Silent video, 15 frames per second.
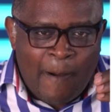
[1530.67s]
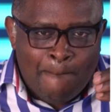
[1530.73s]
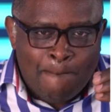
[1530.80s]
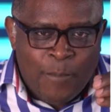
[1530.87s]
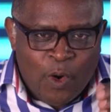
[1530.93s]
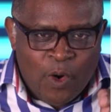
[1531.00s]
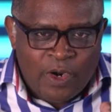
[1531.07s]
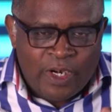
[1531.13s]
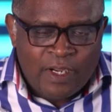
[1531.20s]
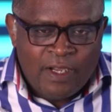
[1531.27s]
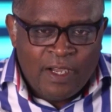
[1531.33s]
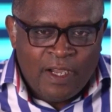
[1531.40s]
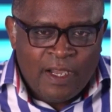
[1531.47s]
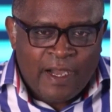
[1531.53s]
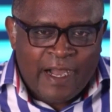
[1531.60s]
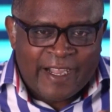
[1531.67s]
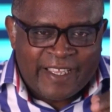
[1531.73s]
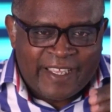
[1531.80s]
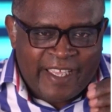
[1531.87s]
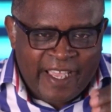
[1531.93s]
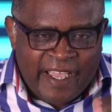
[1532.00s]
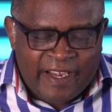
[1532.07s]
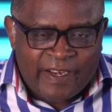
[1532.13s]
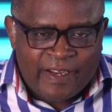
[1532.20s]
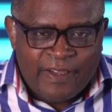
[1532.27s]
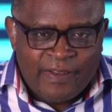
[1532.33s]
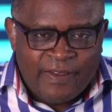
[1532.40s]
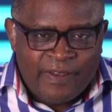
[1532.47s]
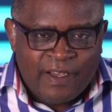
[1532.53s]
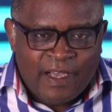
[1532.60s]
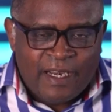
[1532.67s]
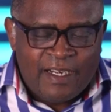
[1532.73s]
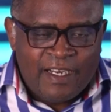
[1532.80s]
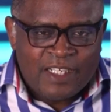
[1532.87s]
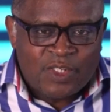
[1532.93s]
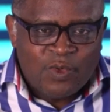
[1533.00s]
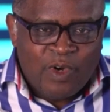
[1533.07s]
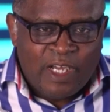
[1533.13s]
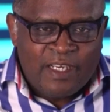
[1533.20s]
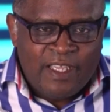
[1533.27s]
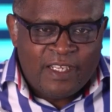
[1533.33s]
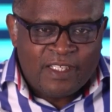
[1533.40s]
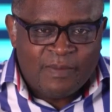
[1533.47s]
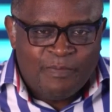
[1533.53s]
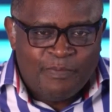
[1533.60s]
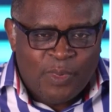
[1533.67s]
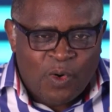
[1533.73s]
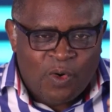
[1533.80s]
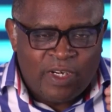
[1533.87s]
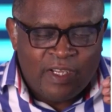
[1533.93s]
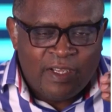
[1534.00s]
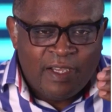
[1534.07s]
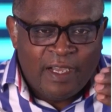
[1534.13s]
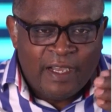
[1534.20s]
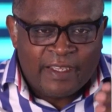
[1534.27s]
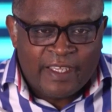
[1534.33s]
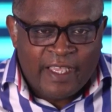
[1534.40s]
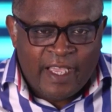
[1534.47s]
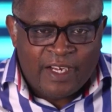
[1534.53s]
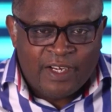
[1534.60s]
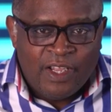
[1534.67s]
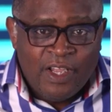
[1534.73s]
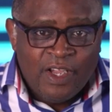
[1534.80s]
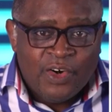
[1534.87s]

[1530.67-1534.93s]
Born again. Unless one is born again,